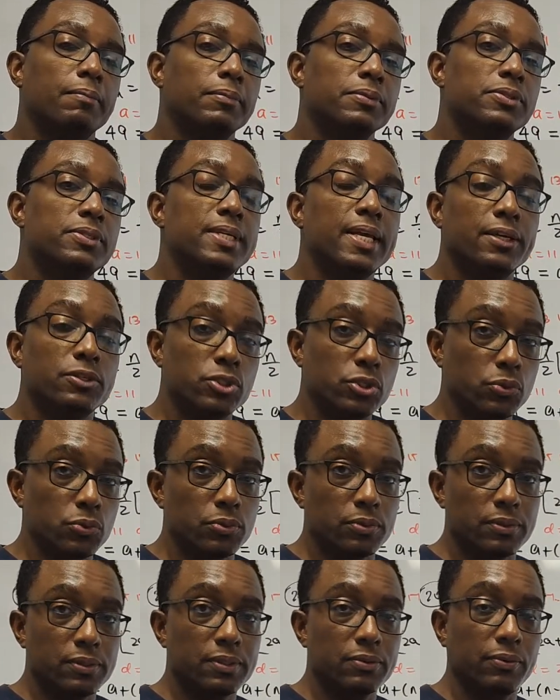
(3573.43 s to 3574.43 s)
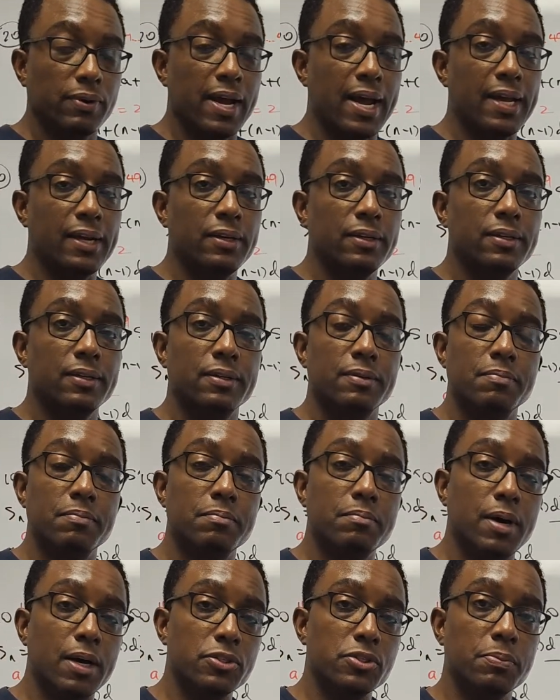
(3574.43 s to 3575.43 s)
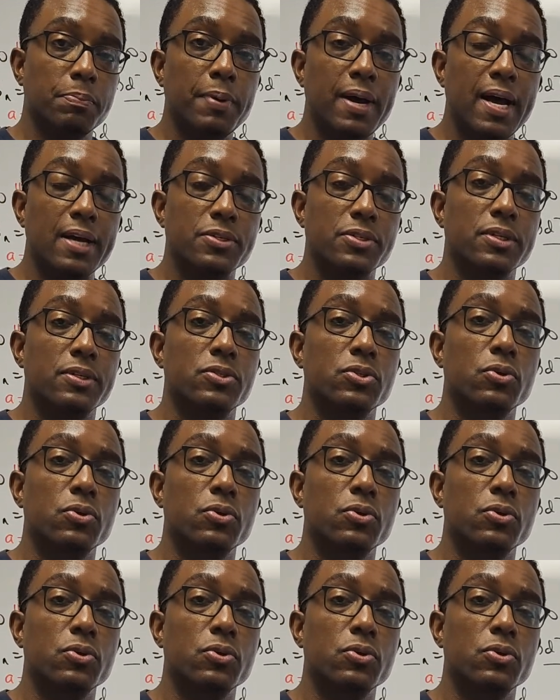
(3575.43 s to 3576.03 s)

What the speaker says: stay tuned, right? Must pass.